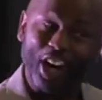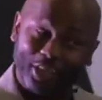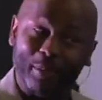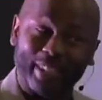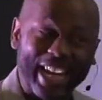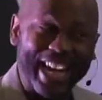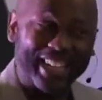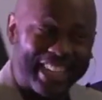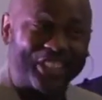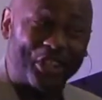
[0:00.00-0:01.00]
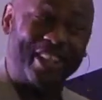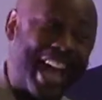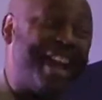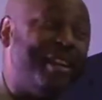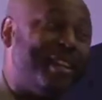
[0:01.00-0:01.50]
are some things that you're
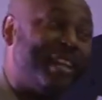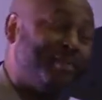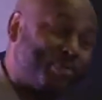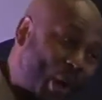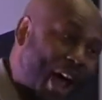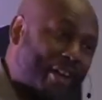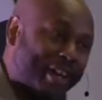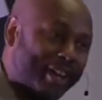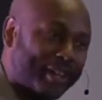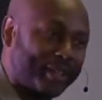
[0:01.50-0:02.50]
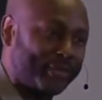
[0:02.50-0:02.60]
not proud of.